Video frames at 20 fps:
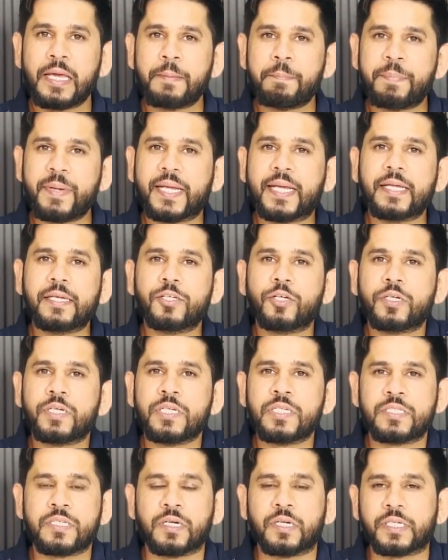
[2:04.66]
Begin your
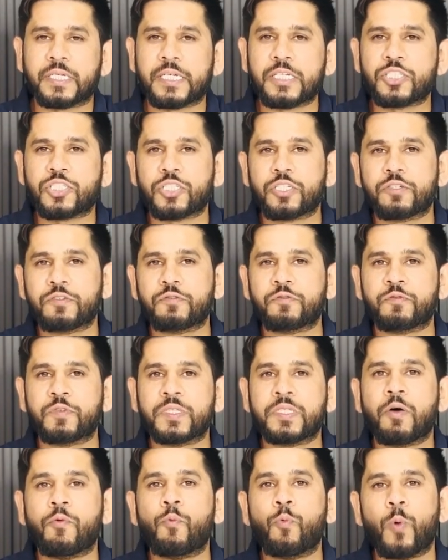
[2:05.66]
dissertation
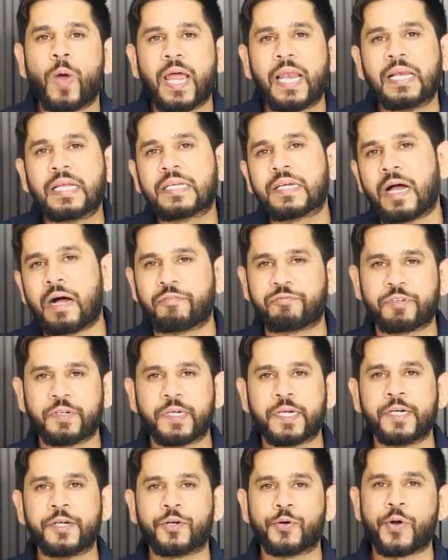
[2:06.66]
with a
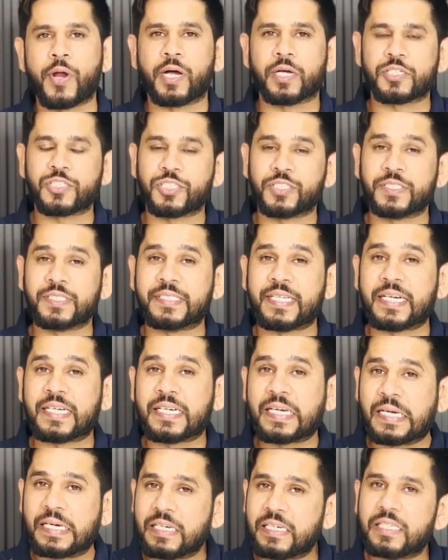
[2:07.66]
well-crafted introduction that
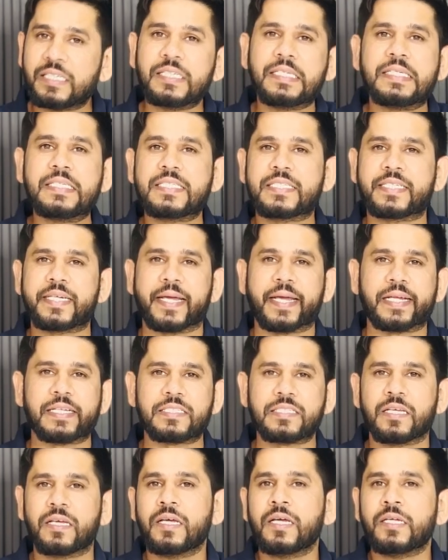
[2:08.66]
clearly
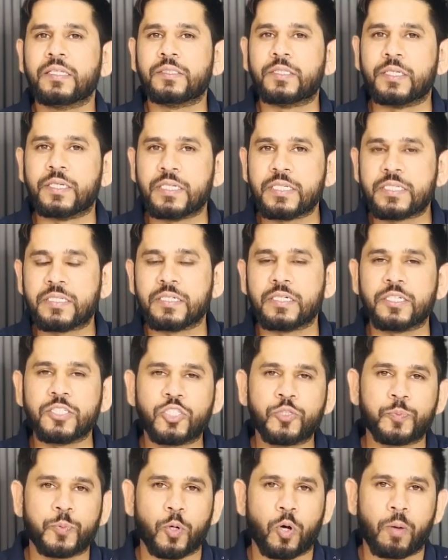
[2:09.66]
states the
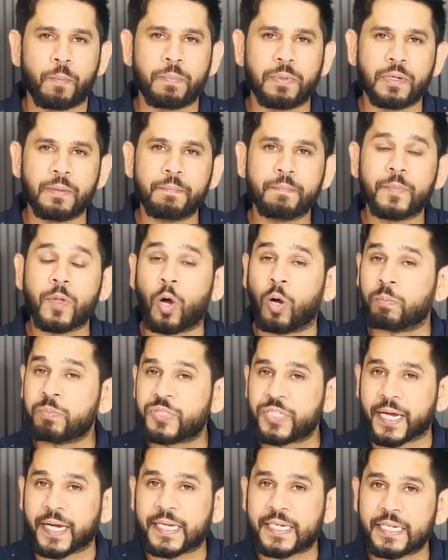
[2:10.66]
research problem,
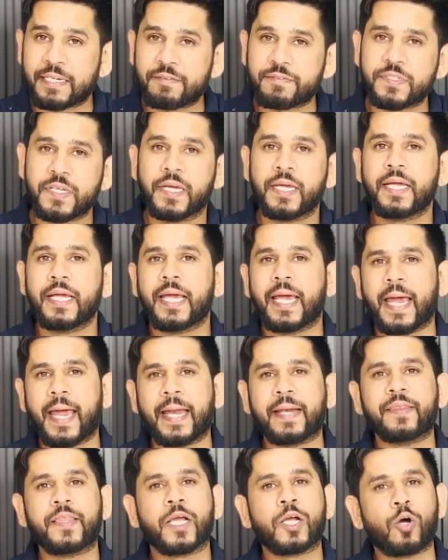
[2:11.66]
objectives,
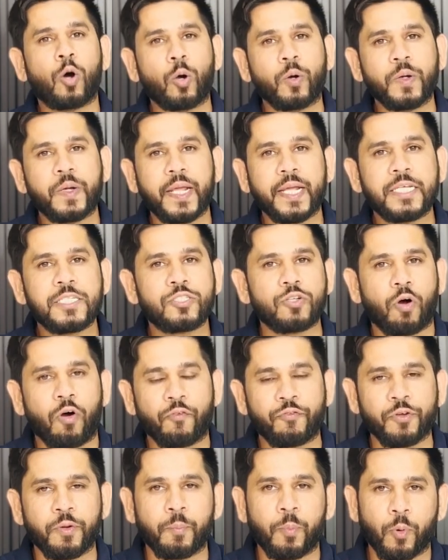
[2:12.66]
and the context
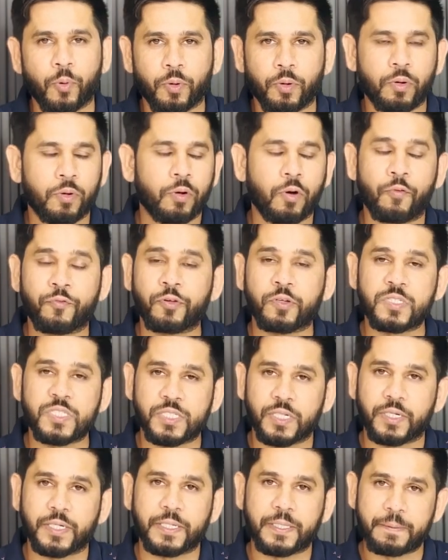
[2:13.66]
of your
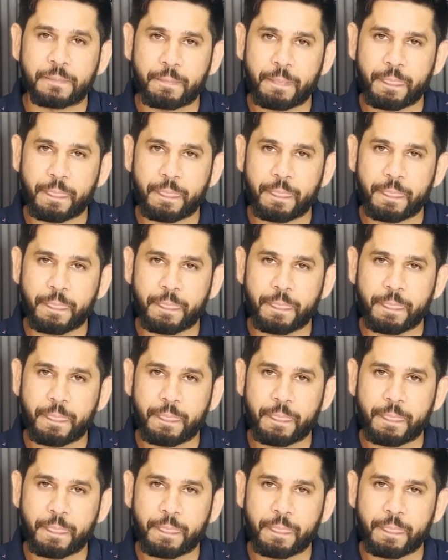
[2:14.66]
study.